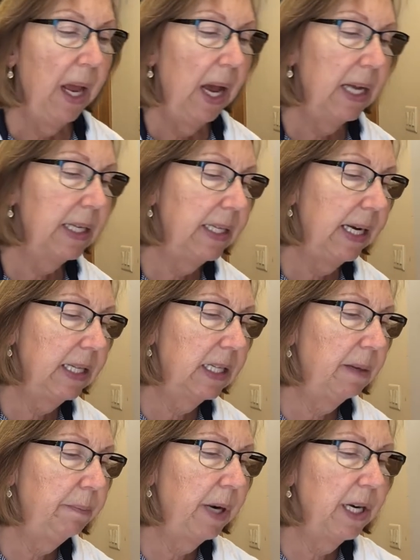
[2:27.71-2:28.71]
A
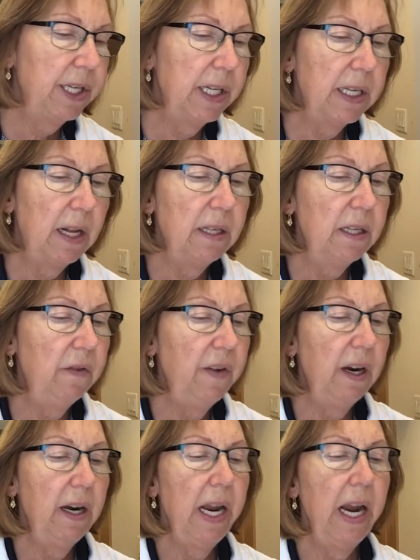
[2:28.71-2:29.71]
stencil brush is also
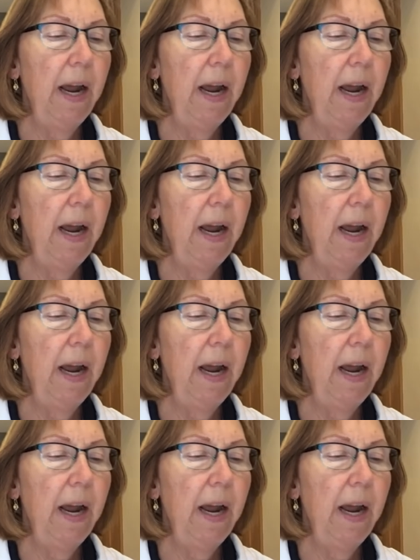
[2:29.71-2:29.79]
very